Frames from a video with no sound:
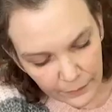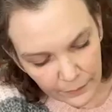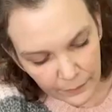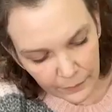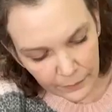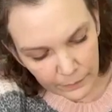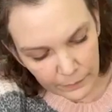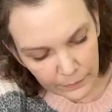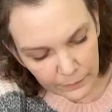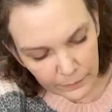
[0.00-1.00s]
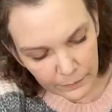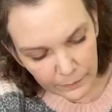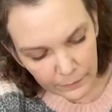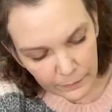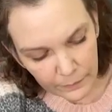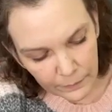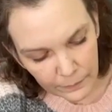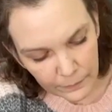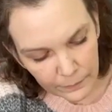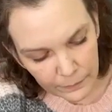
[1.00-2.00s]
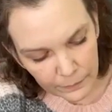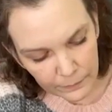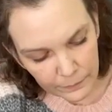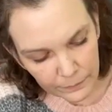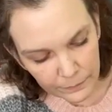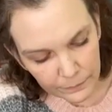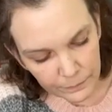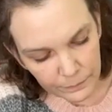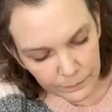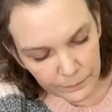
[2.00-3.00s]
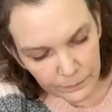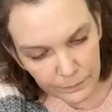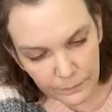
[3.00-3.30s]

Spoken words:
No one is speaking in this clip.